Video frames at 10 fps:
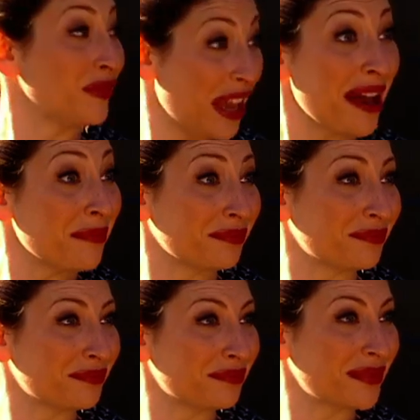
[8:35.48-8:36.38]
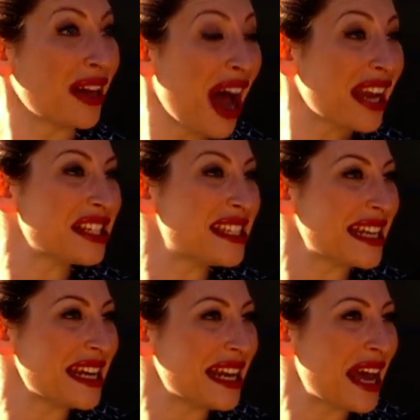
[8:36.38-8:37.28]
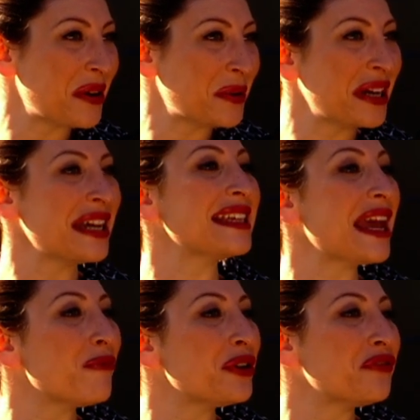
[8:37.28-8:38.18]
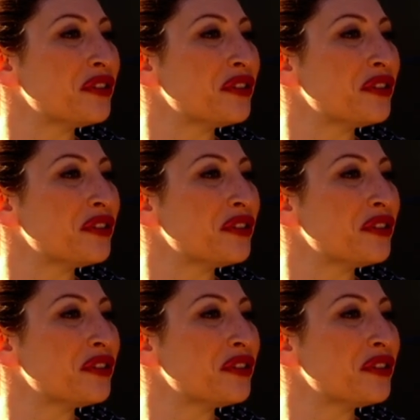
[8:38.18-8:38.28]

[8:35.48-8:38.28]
Yeah. I can see it now. Get rid of